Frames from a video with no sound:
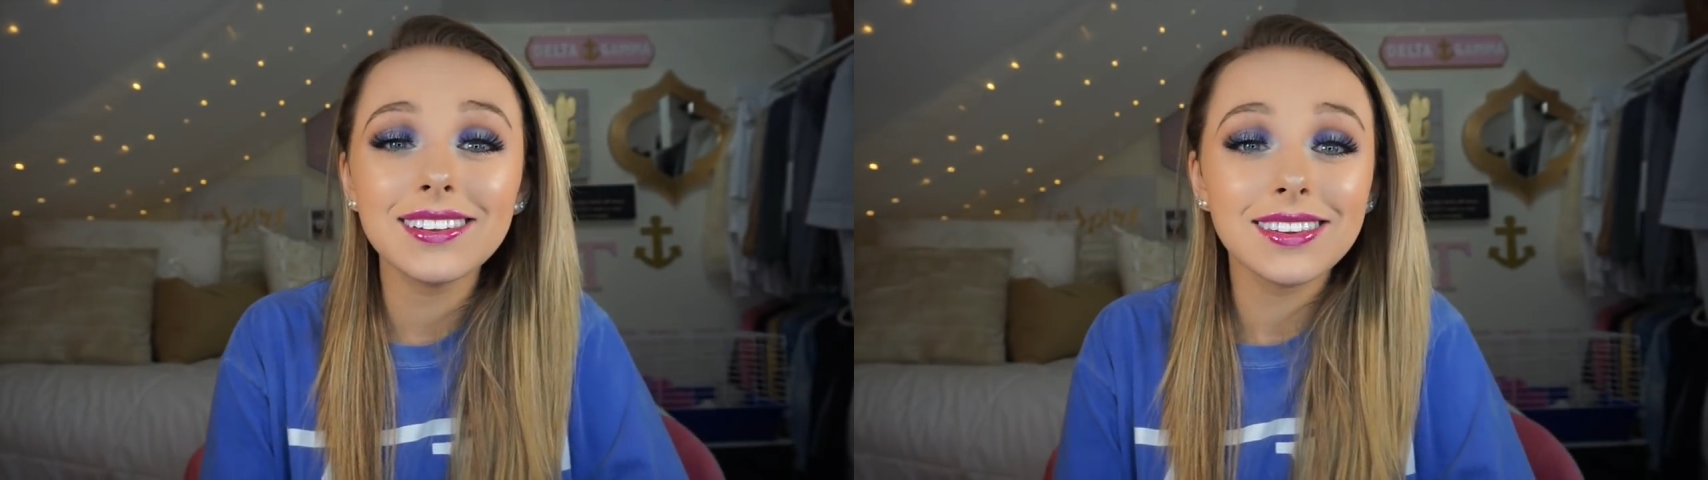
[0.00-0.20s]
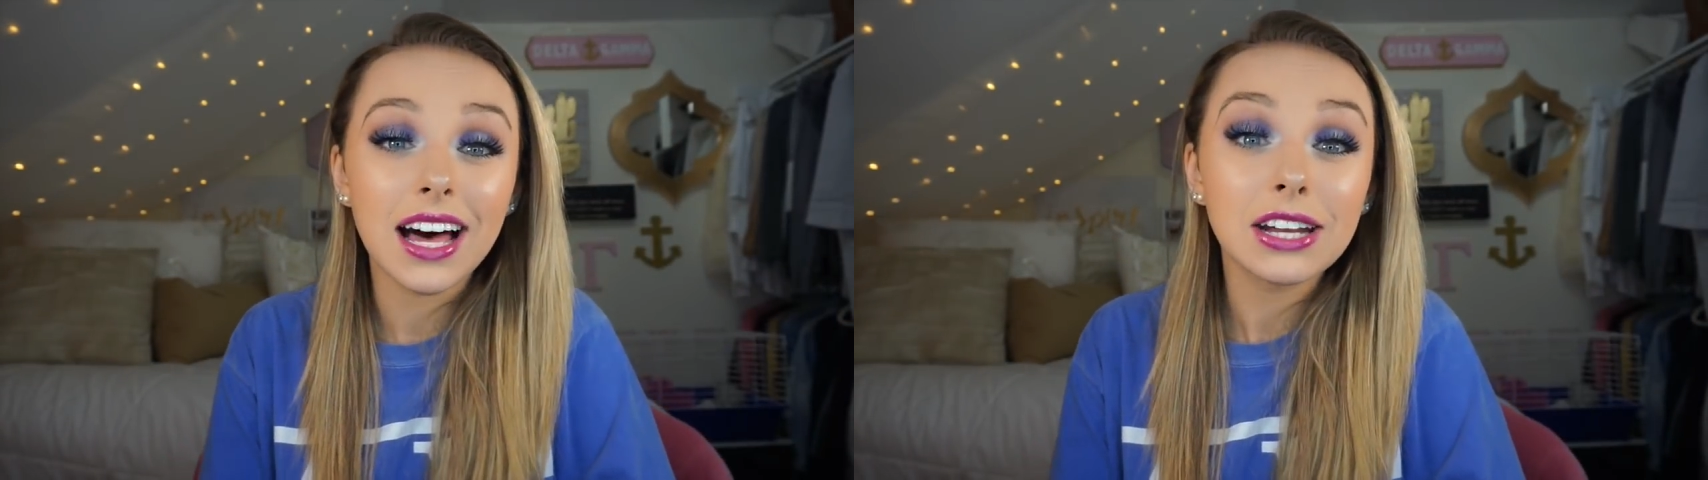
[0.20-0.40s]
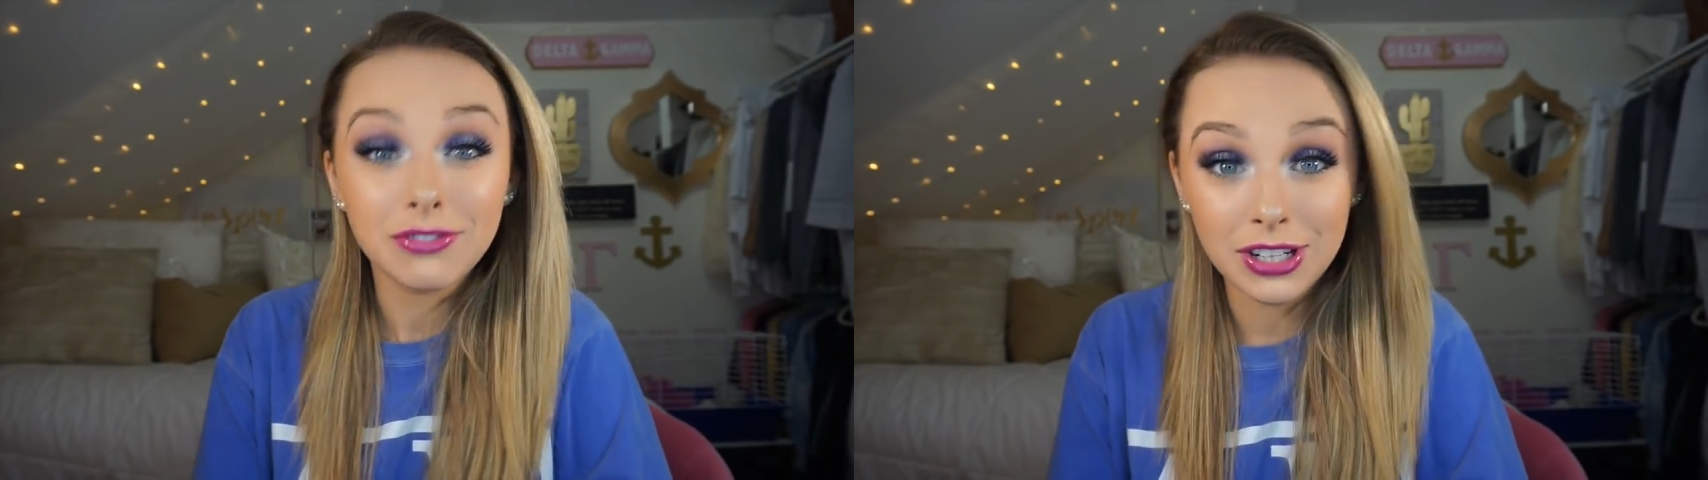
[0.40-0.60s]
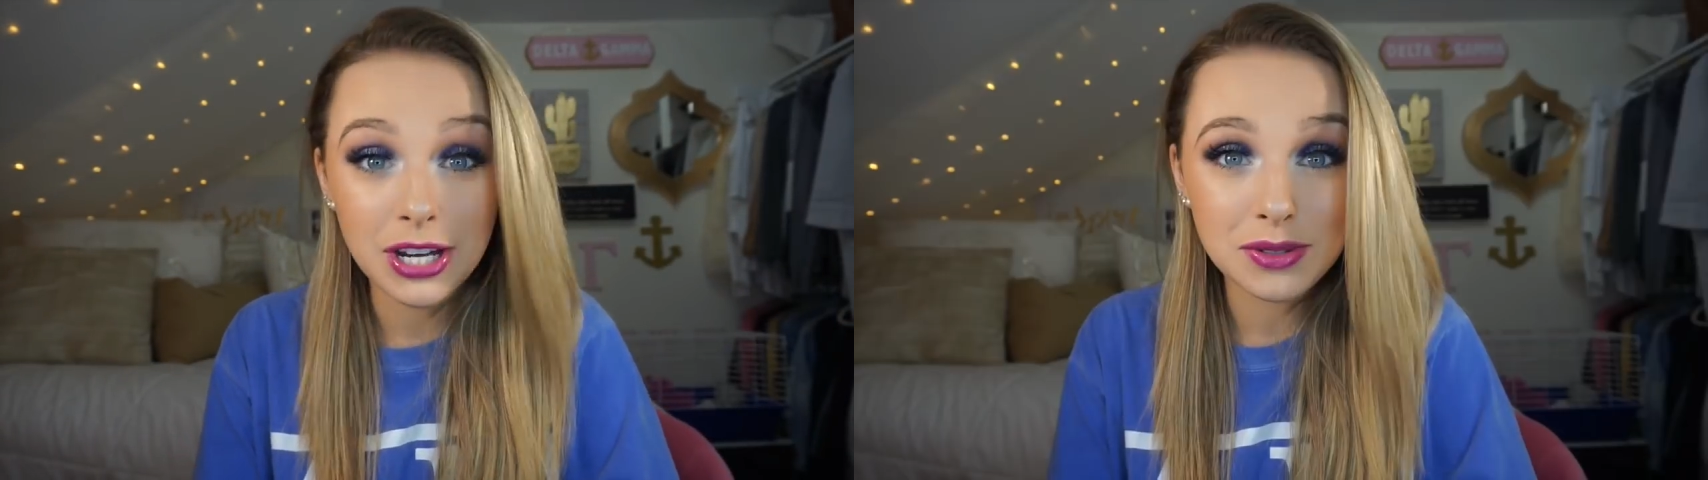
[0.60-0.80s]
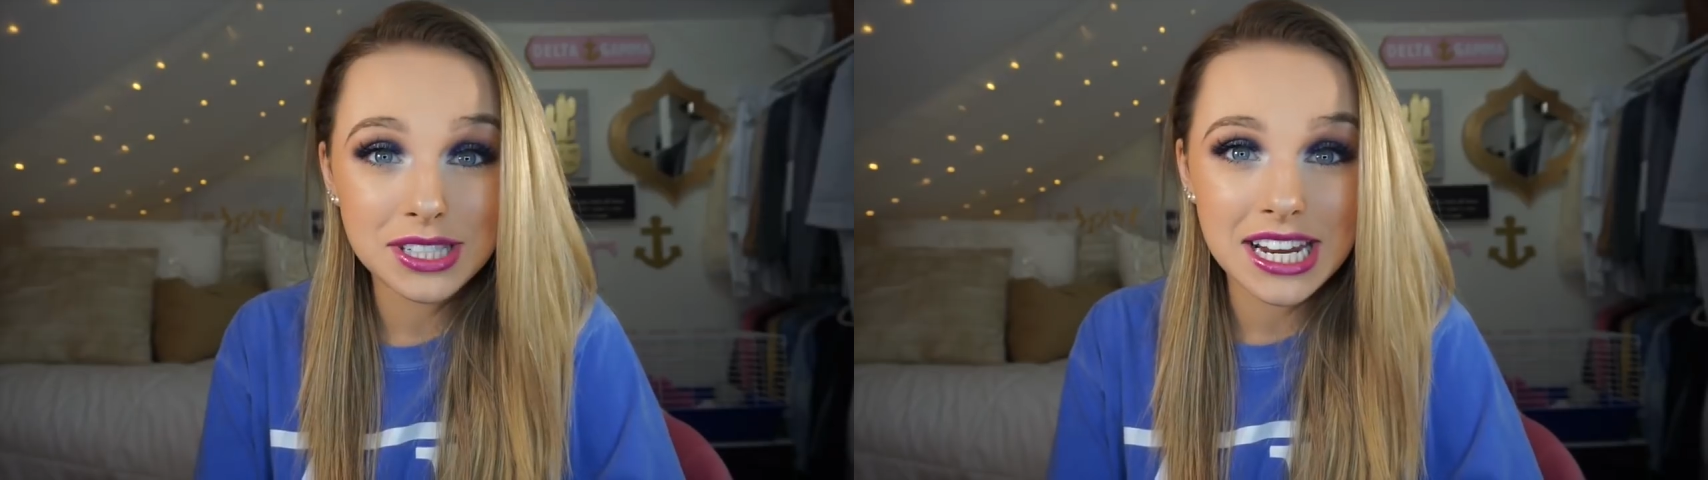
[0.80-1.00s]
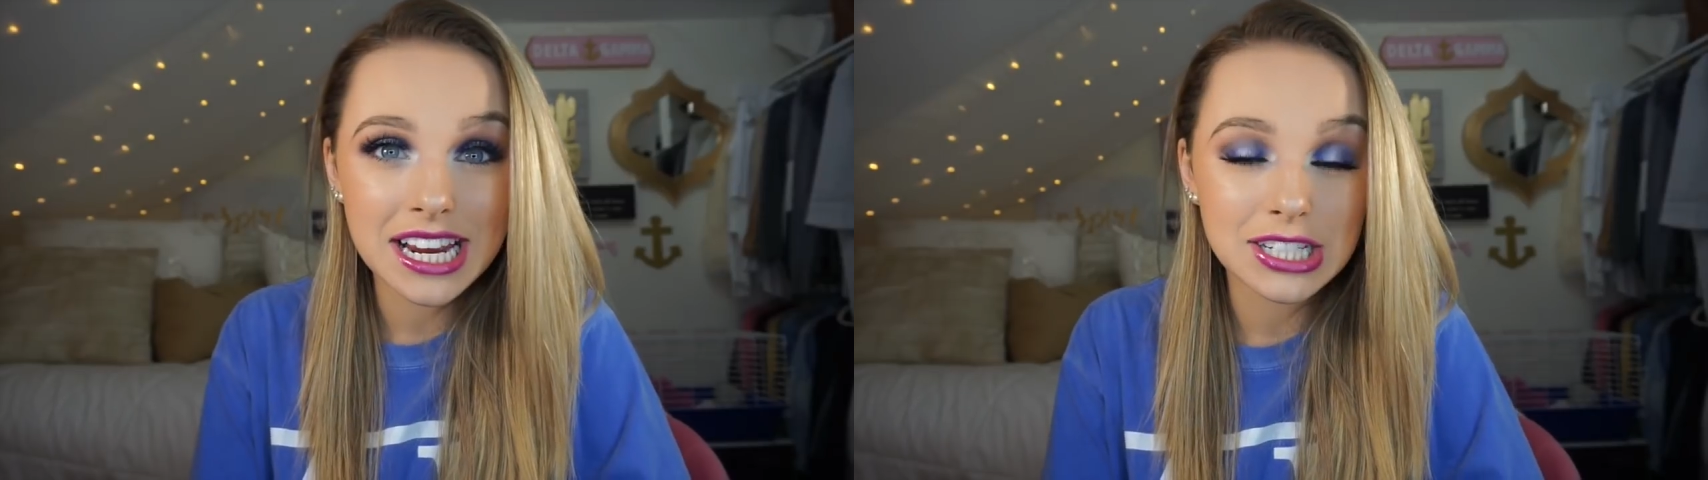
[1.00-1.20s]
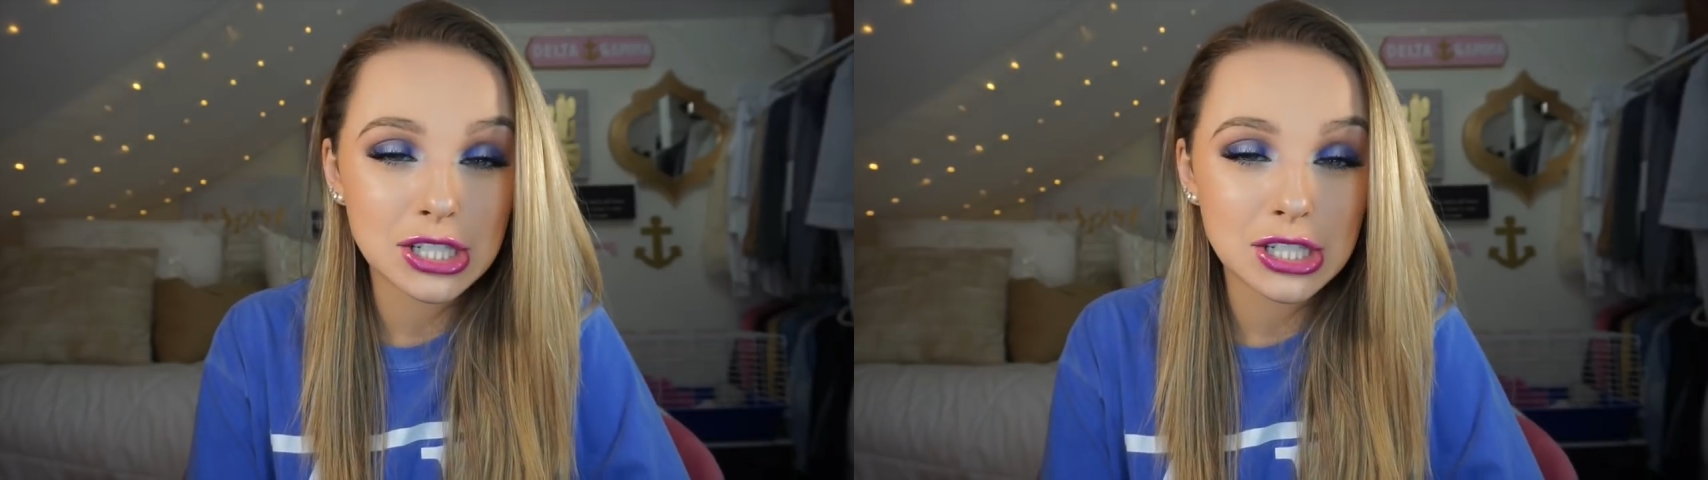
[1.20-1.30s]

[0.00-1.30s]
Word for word: a lot of videos today.